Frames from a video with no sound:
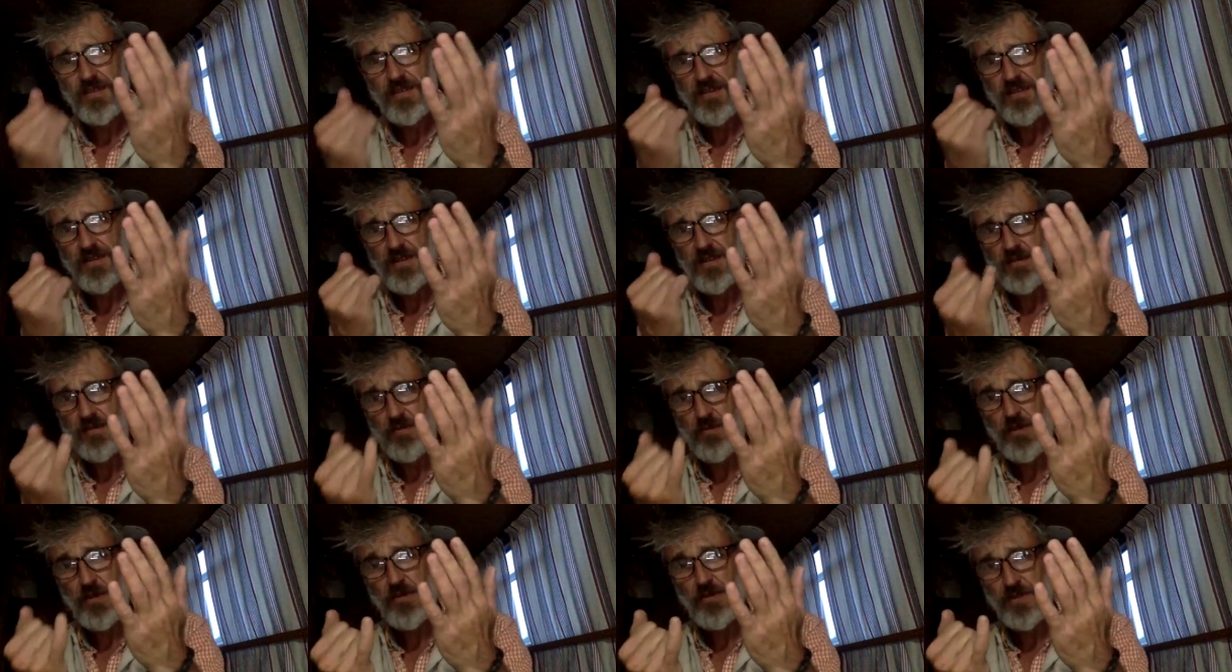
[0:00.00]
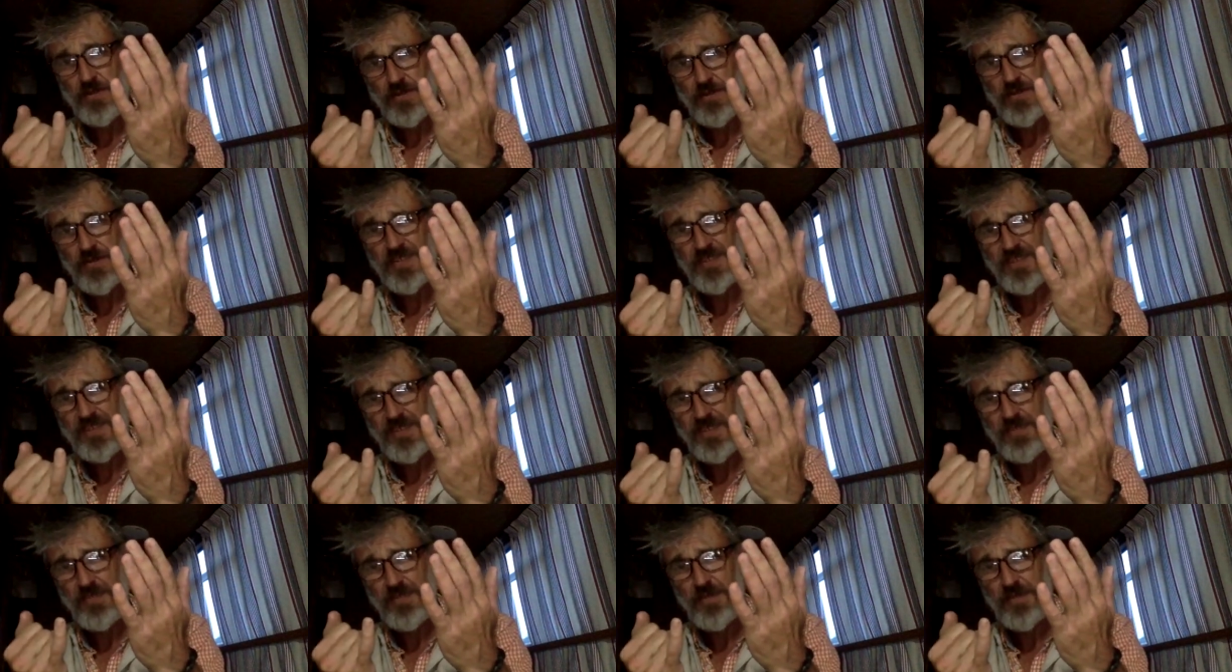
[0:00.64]
and most of
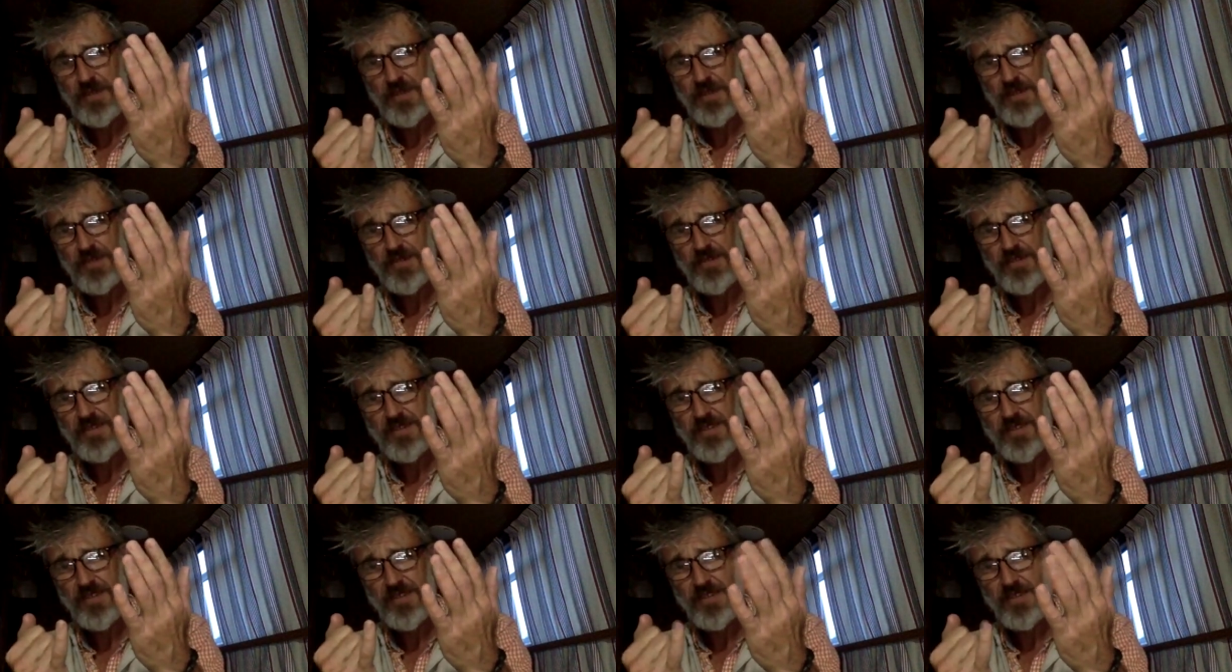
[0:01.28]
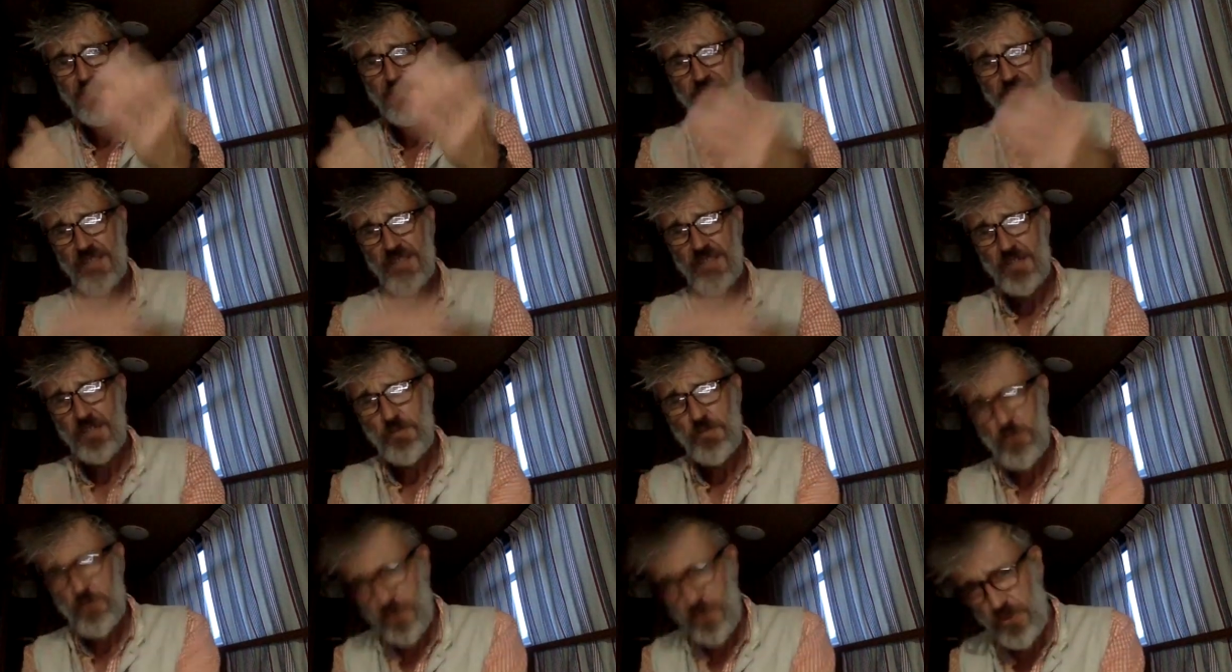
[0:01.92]
December.
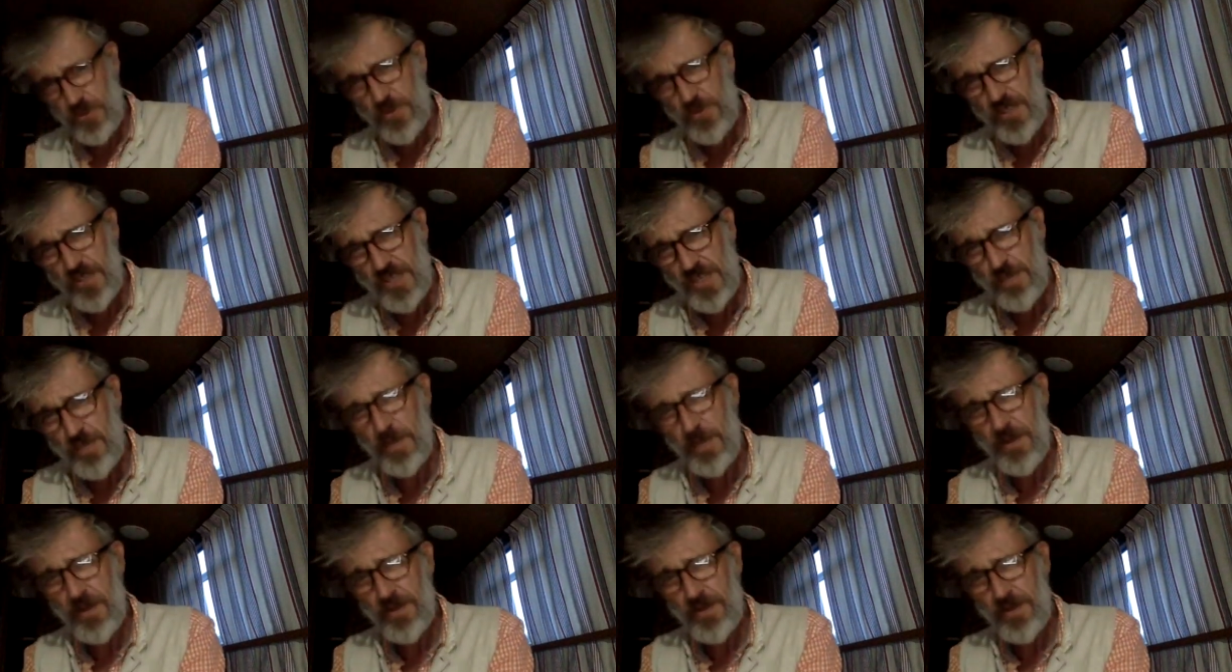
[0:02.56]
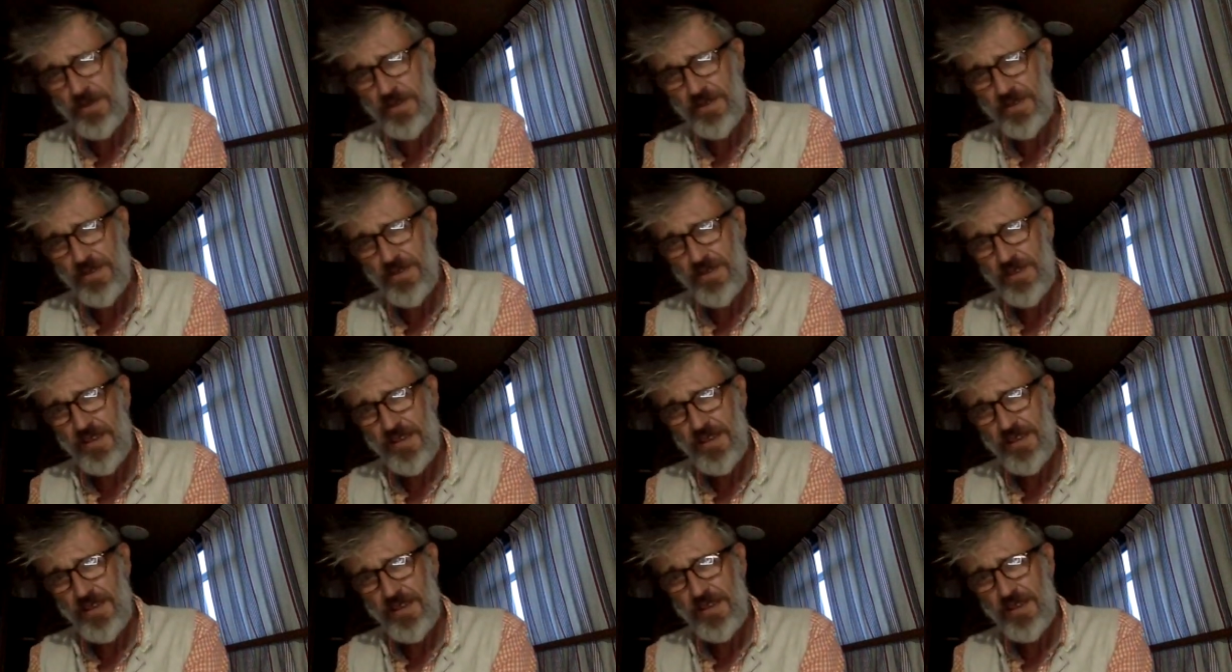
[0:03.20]
We're talking about
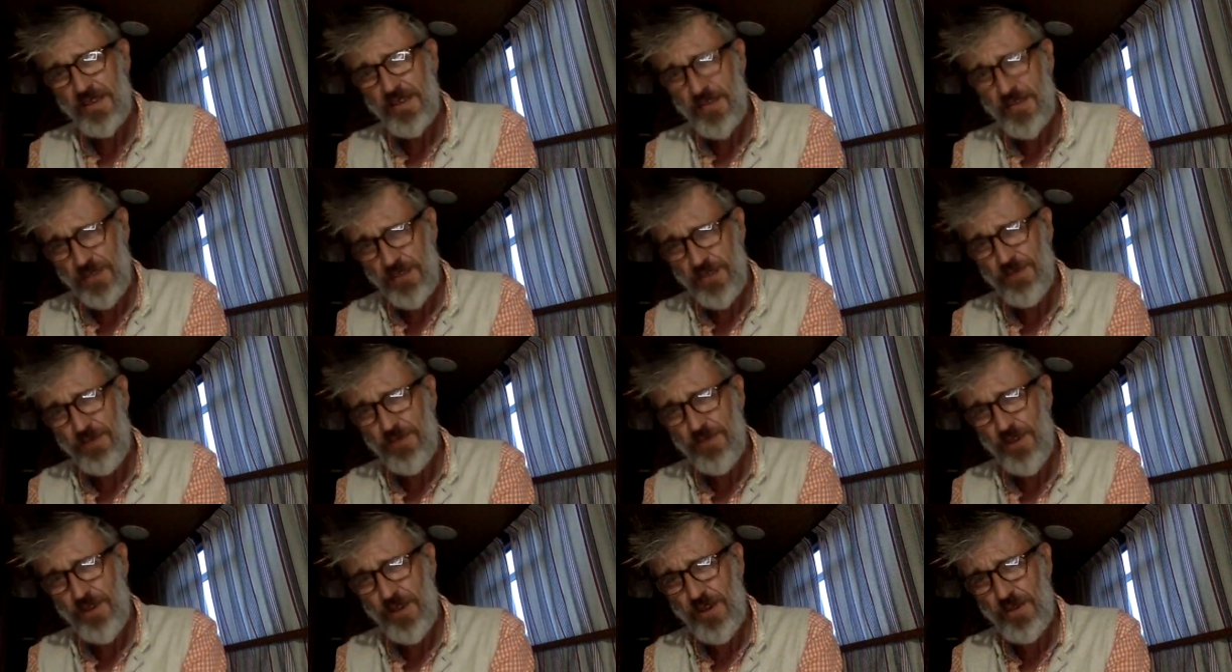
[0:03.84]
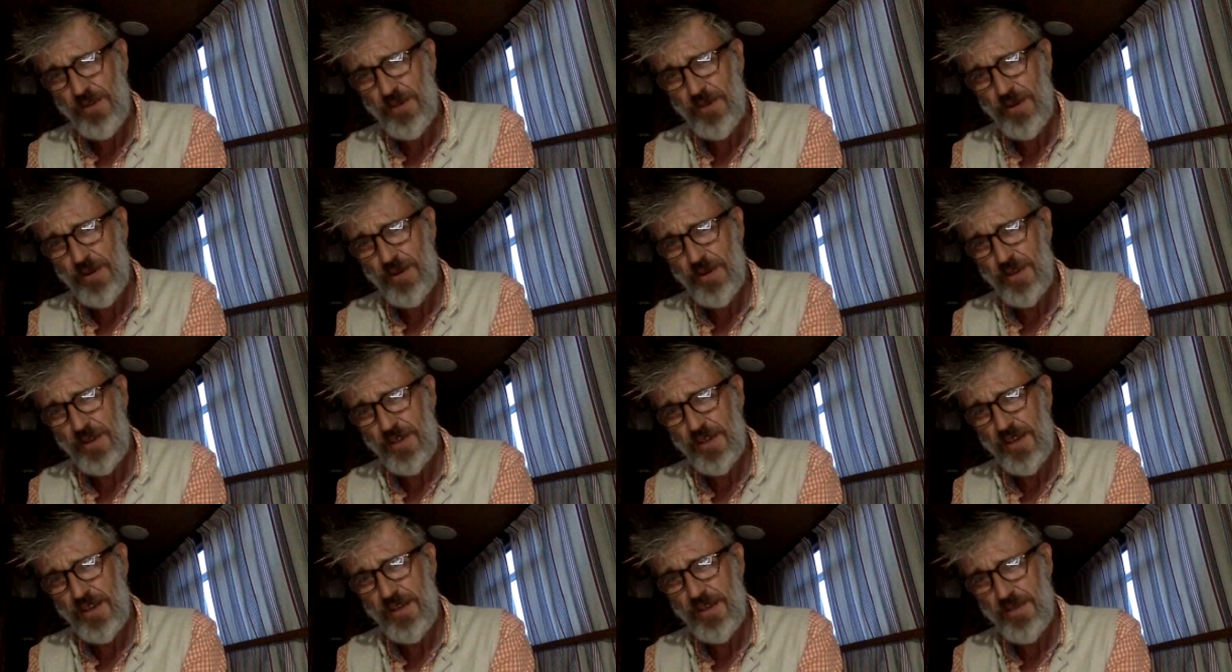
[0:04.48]
this flyby
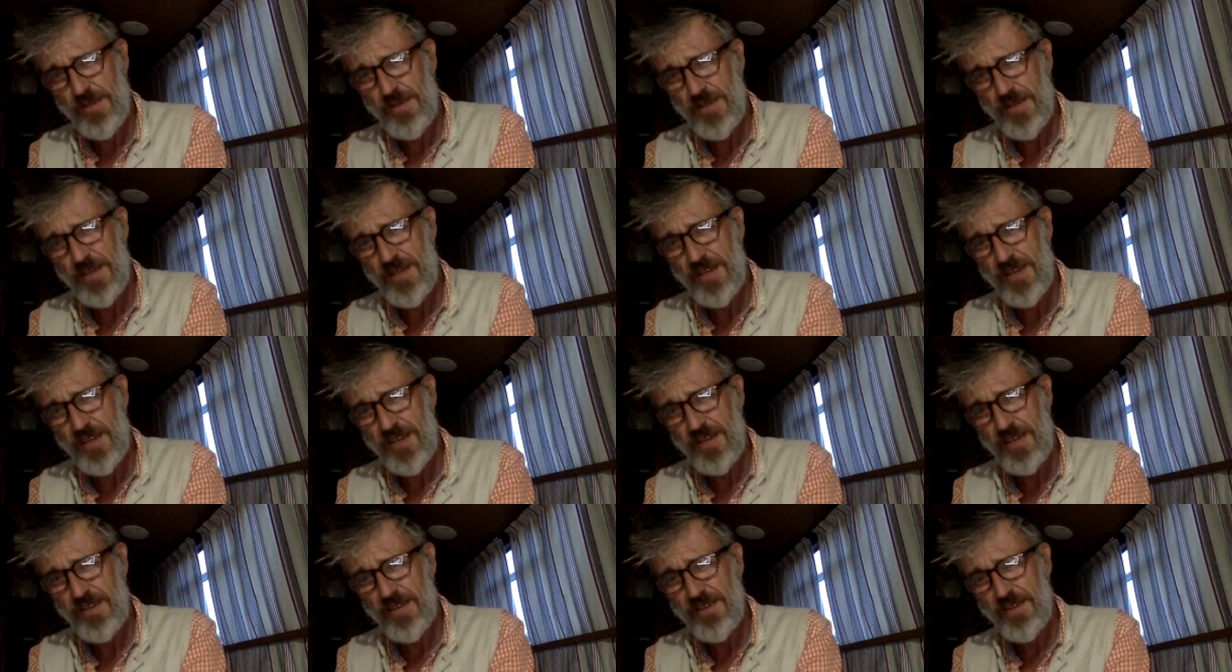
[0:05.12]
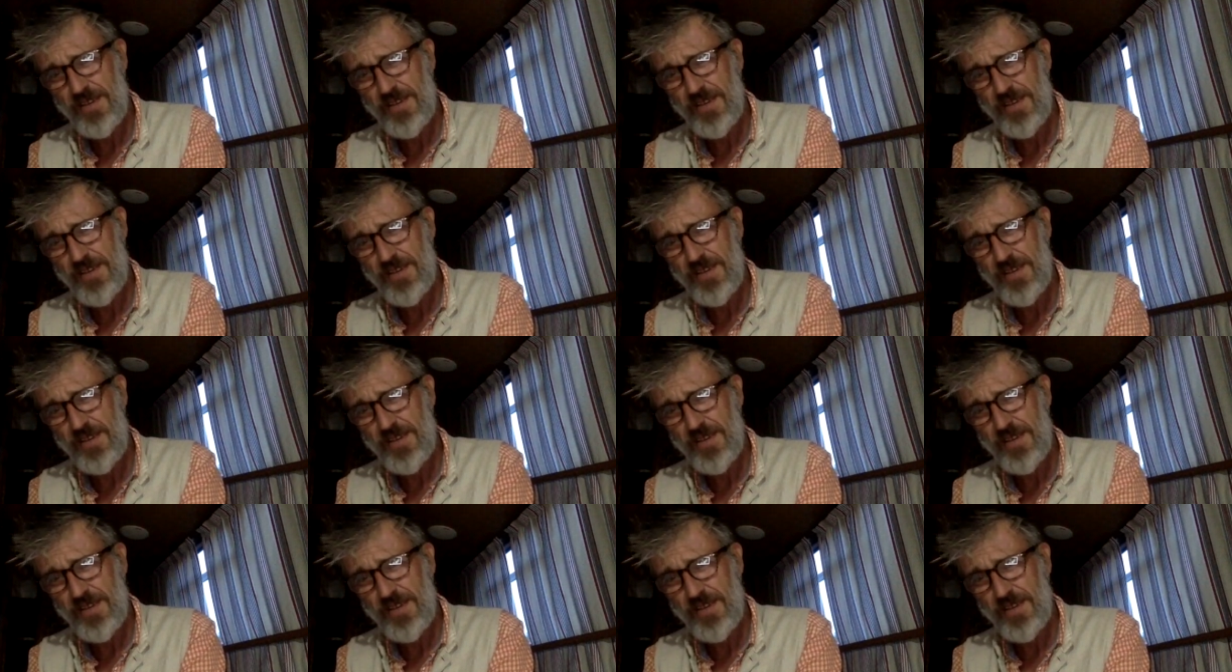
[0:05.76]
coming in.